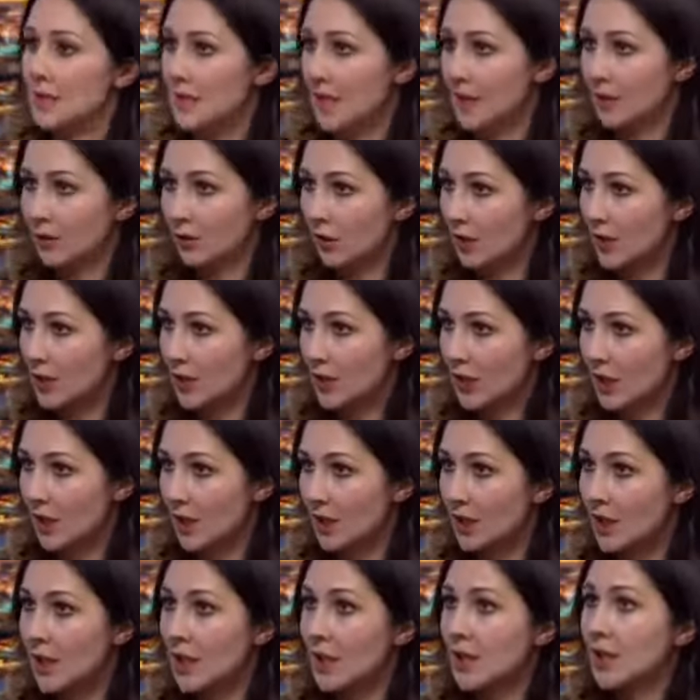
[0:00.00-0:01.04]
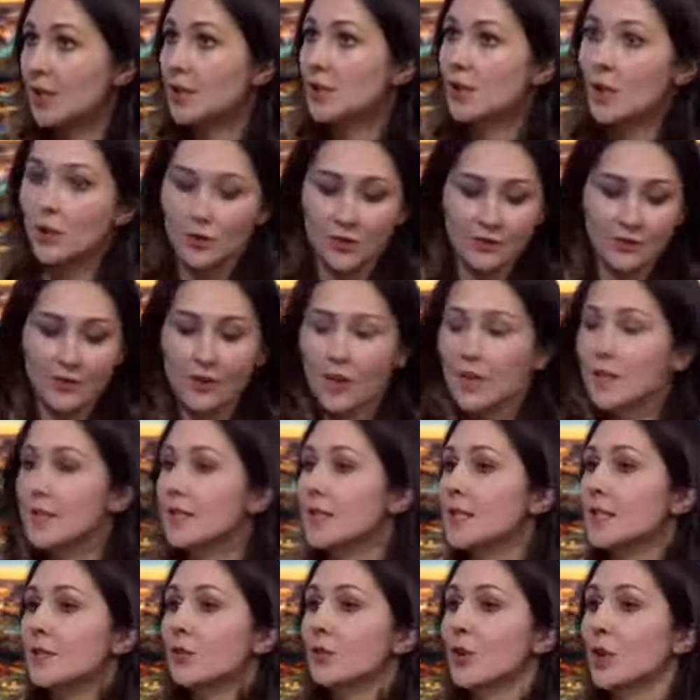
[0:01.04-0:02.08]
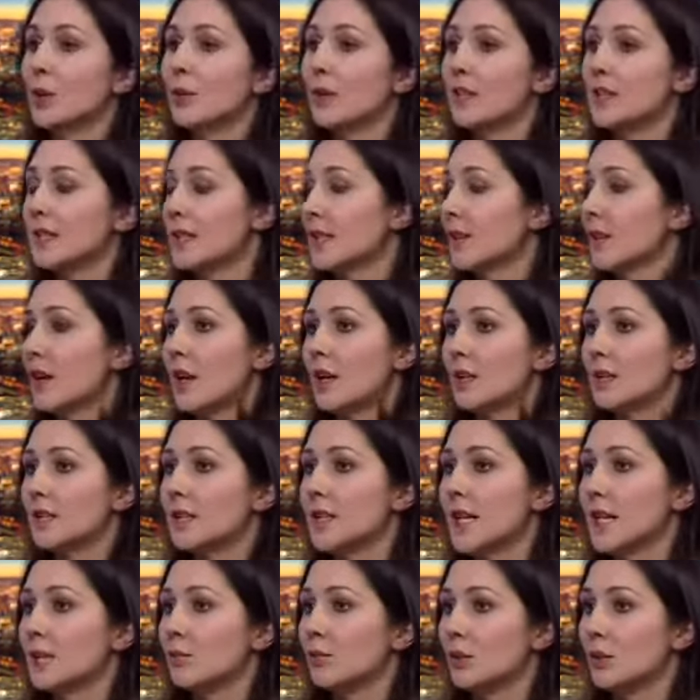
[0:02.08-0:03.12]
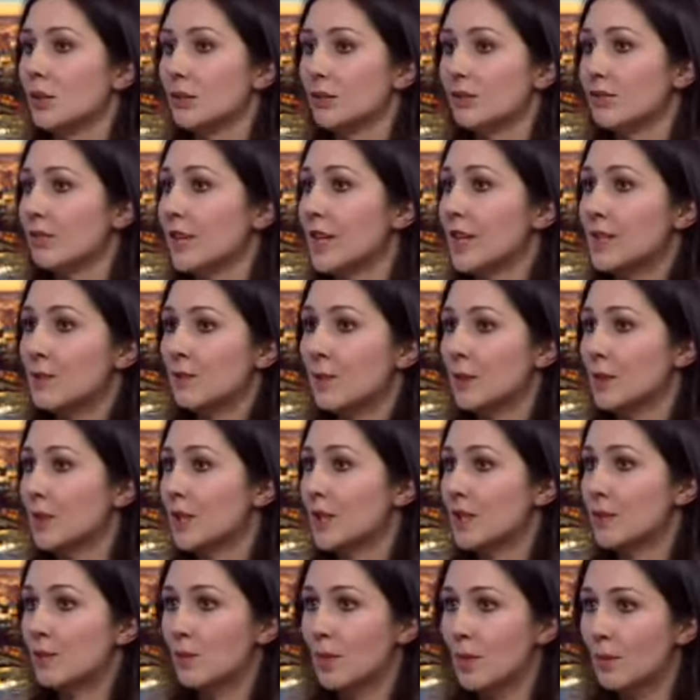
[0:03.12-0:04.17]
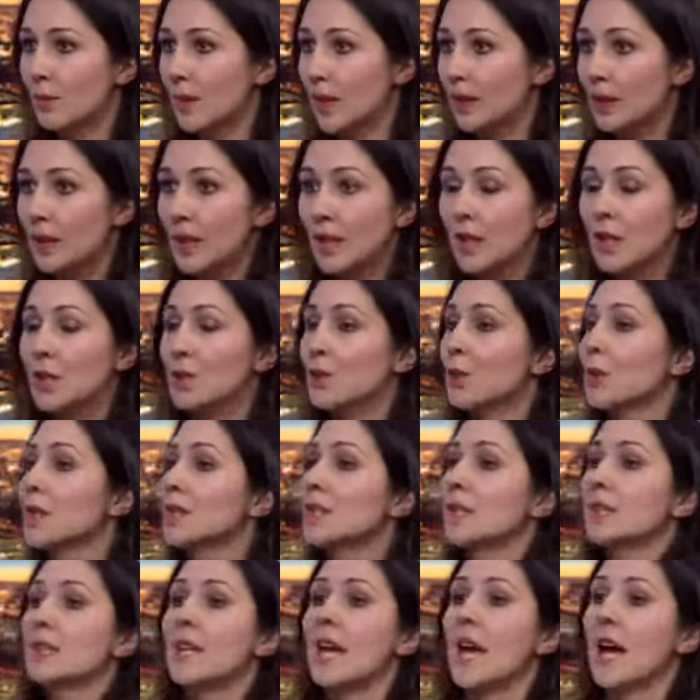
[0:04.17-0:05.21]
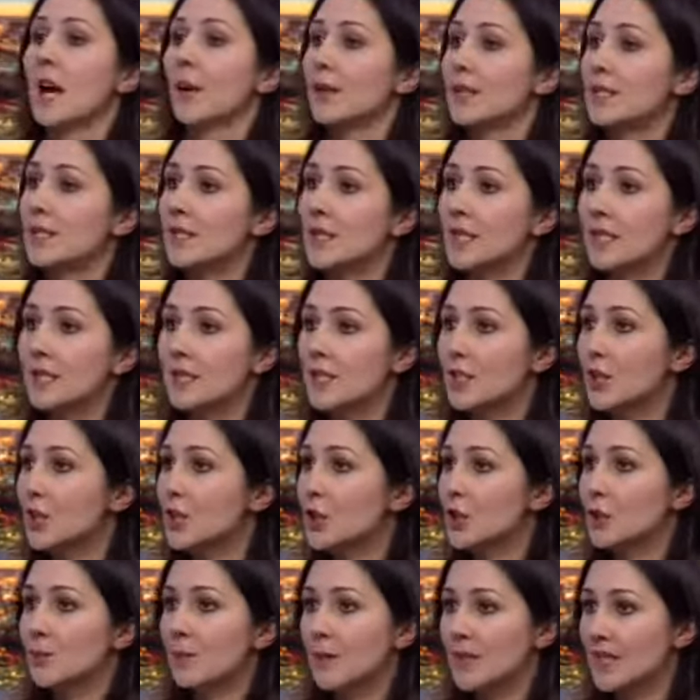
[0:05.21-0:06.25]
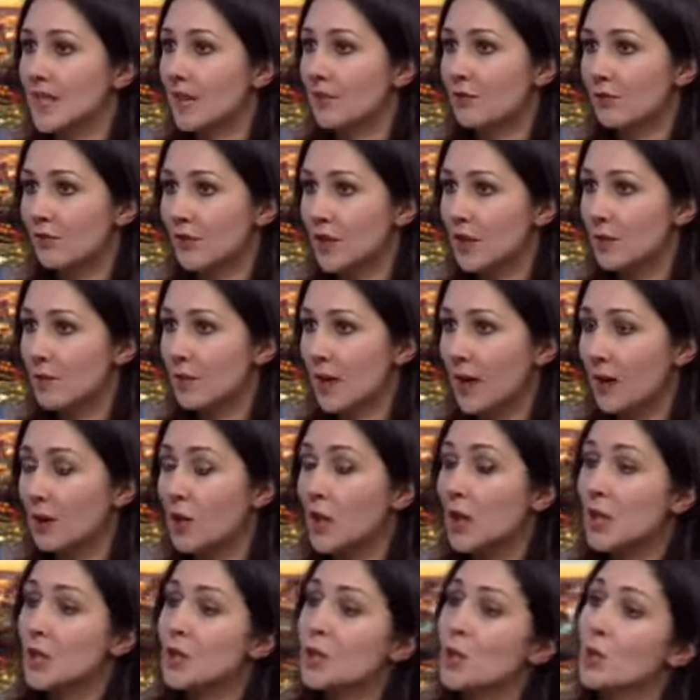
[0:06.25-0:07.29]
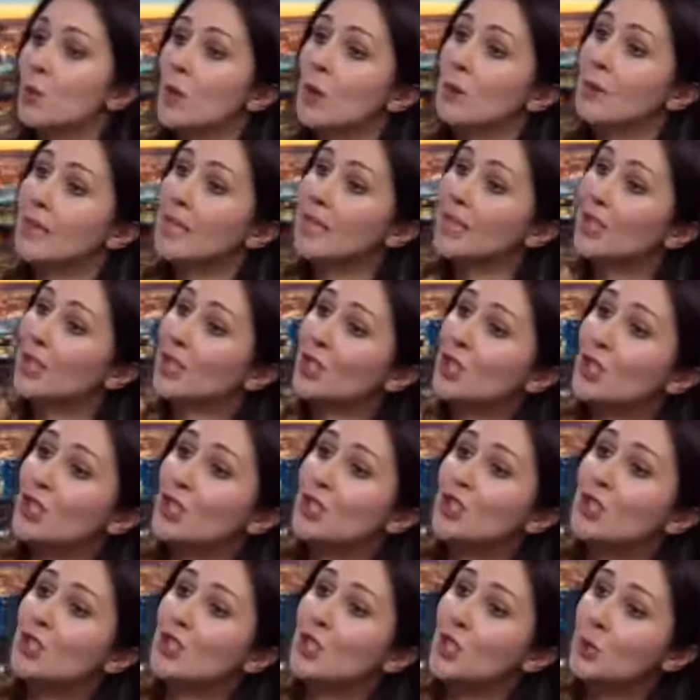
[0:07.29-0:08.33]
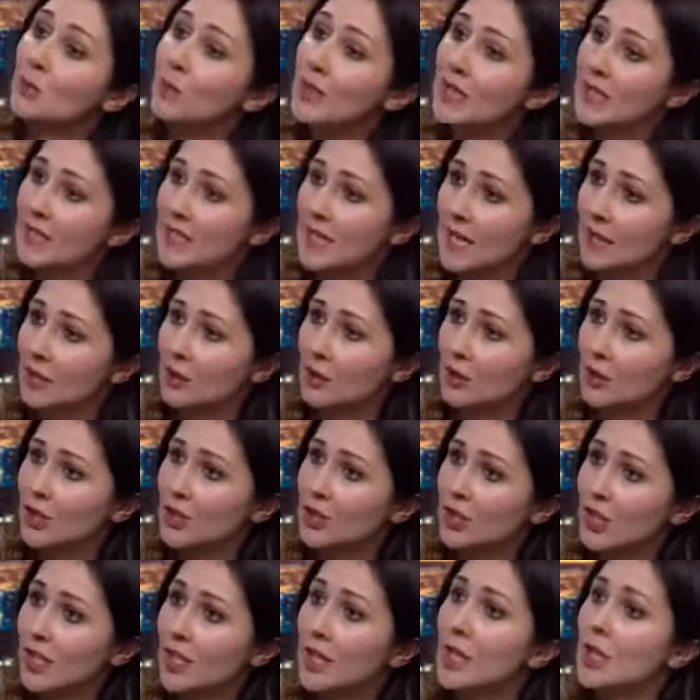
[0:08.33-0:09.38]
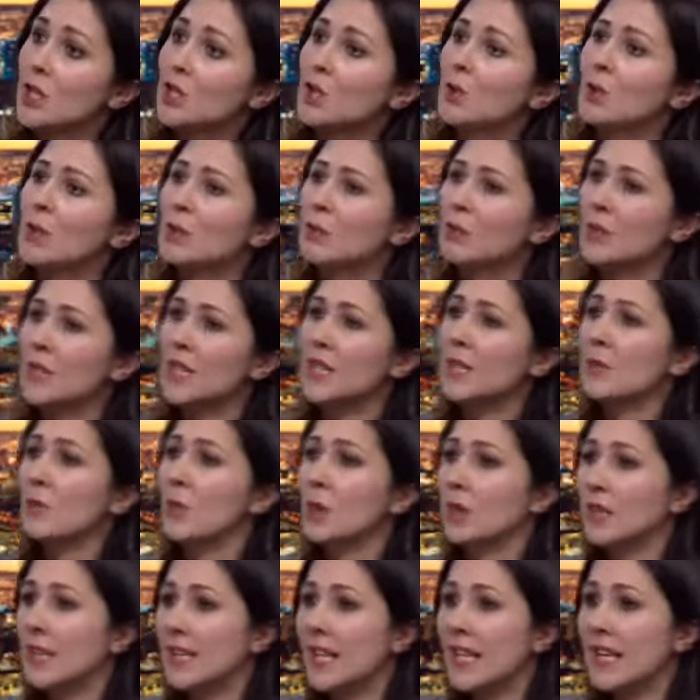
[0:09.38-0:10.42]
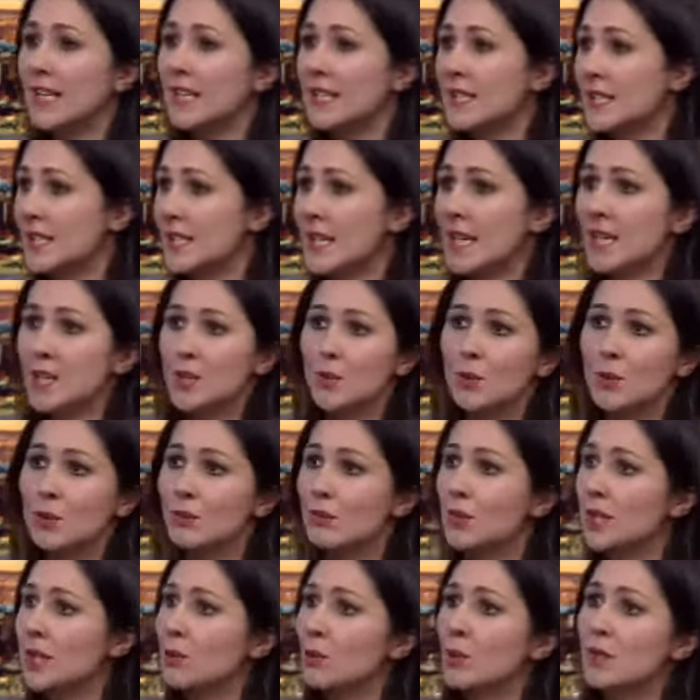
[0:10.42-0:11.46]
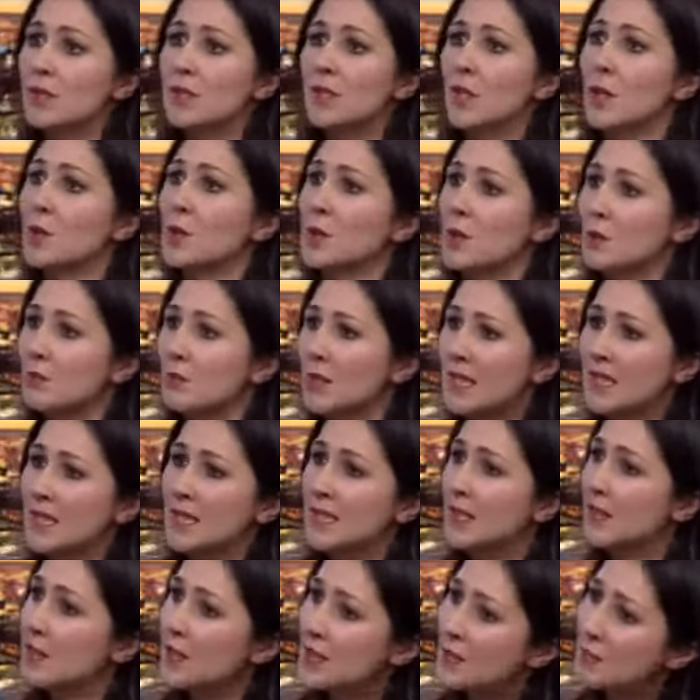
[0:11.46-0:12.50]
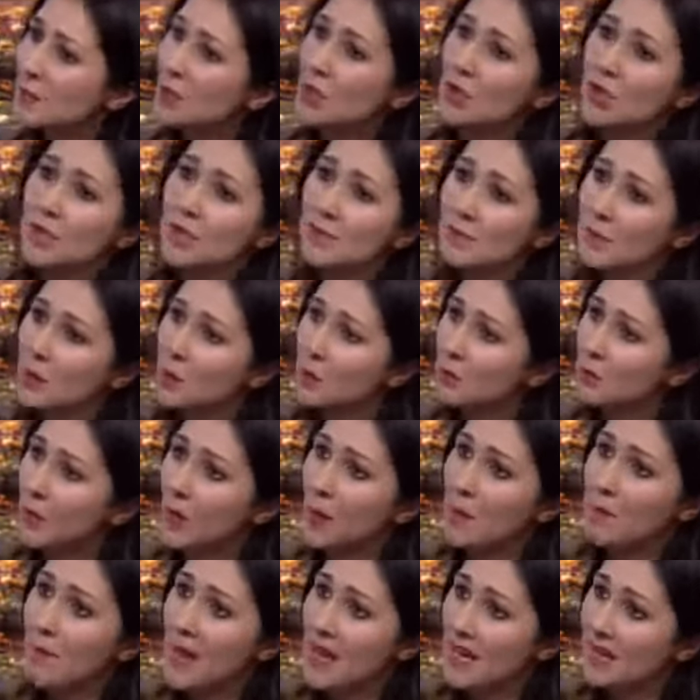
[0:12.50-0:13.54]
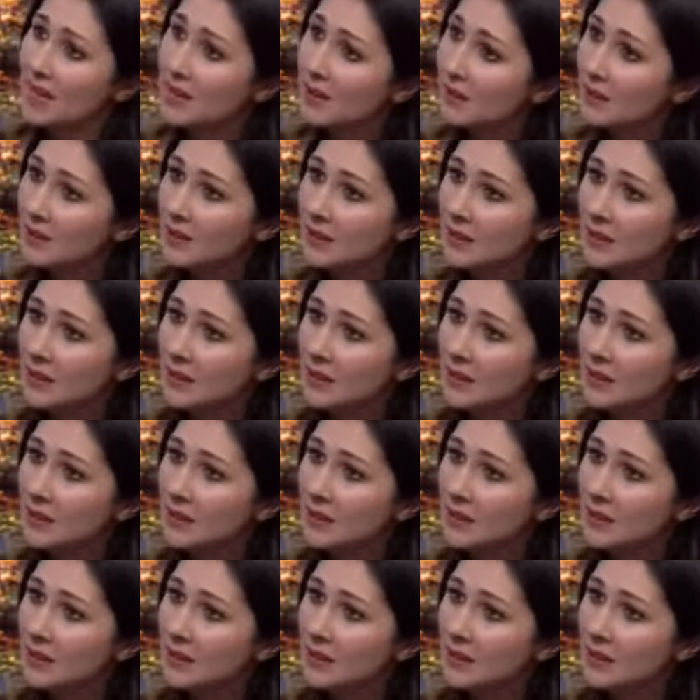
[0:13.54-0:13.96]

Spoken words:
technology, so the fastest growing segment on Facebook is women. Twitter now is 62% female. So women are consuming technology. Do we really want an internet? Do we really want social media that's just built by men?